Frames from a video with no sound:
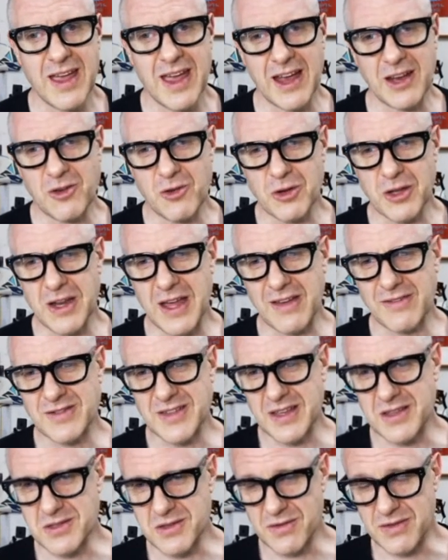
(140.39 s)
and you're going to have
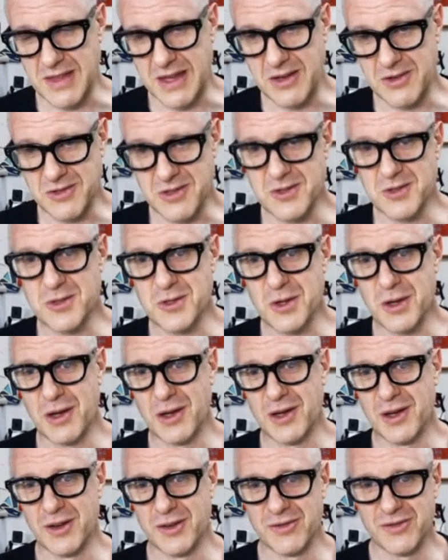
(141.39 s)
tens of thousands
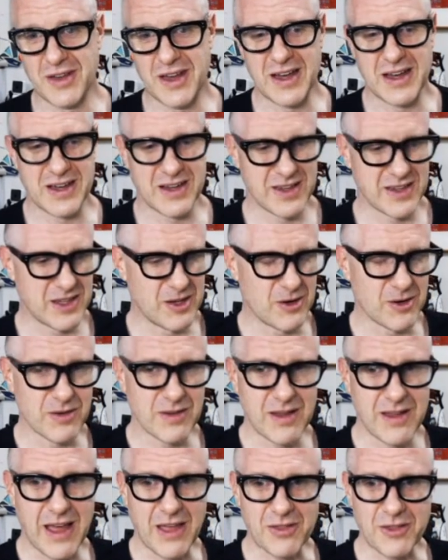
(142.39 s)
of you know,
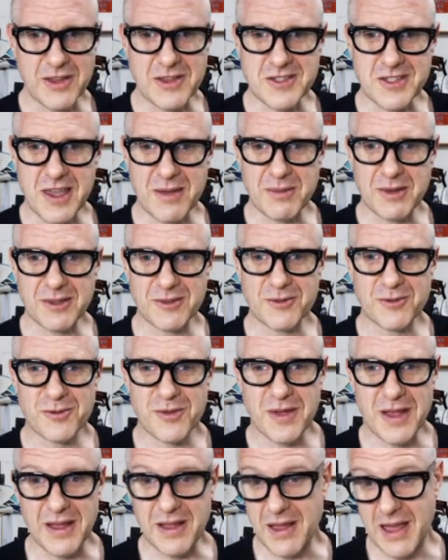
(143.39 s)
athletes come in
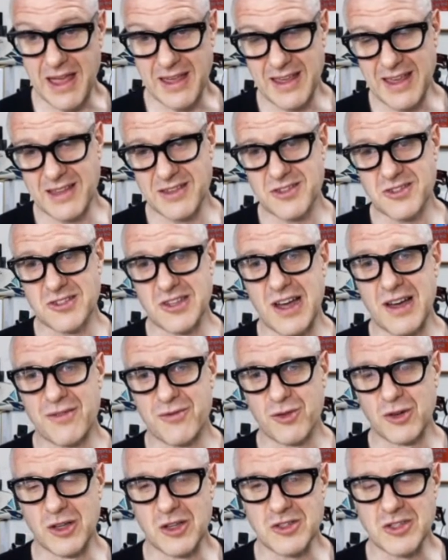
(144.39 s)
and staff
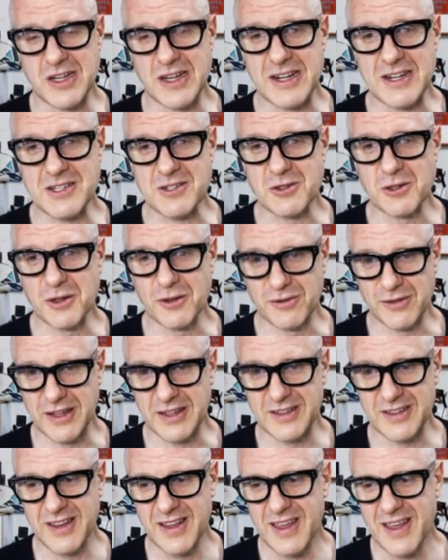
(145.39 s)
for an international
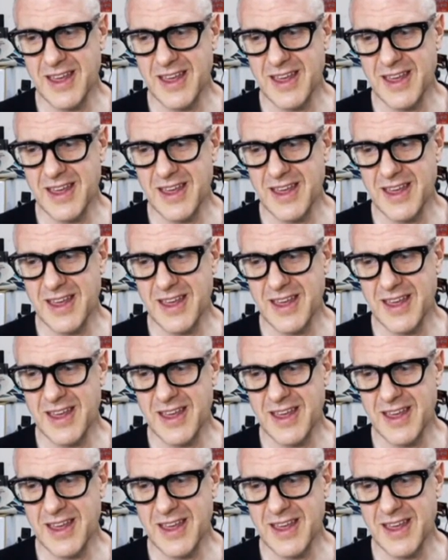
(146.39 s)
event,